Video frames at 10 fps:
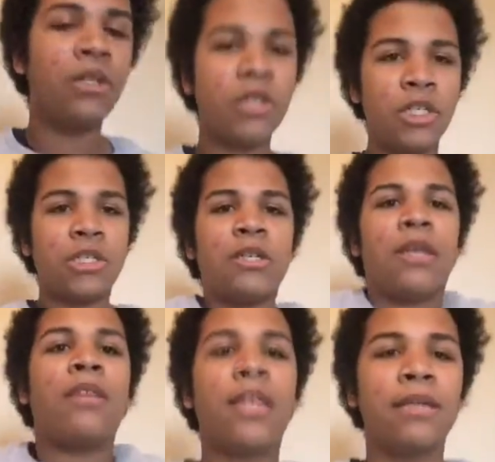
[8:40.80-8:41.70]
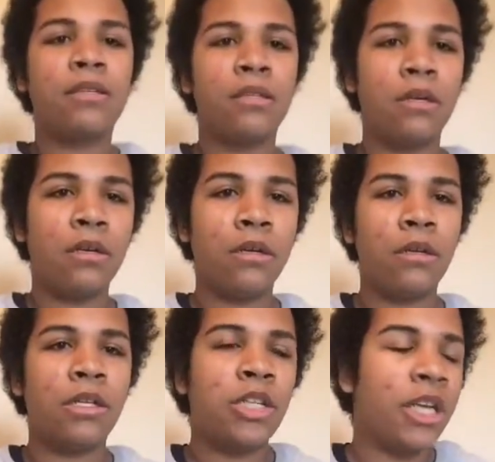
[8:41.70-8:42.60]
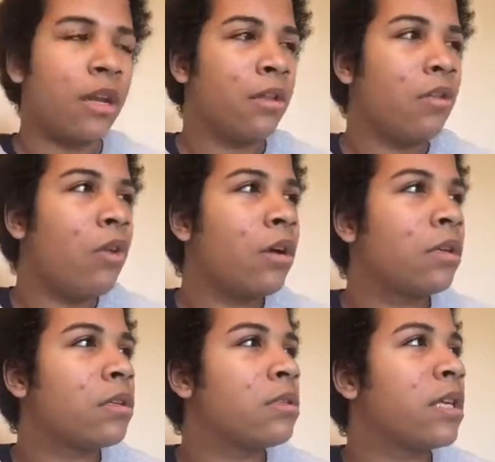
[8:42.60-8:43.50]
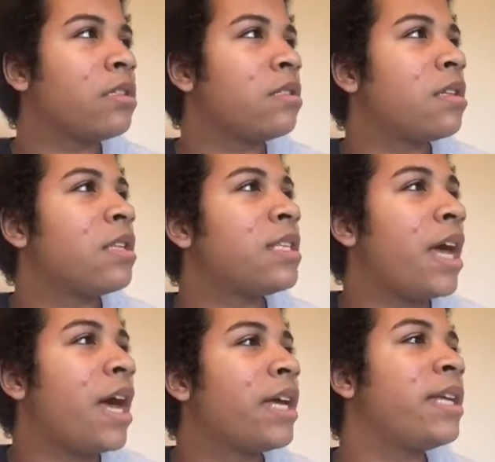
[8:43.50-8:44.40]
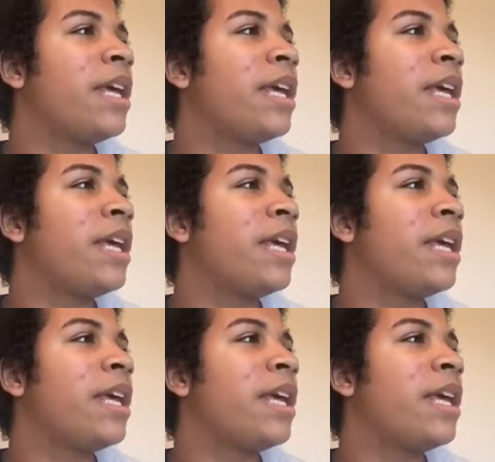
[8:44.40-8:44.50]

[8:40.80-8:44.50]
She's just like this, and she kind of looks like to the side,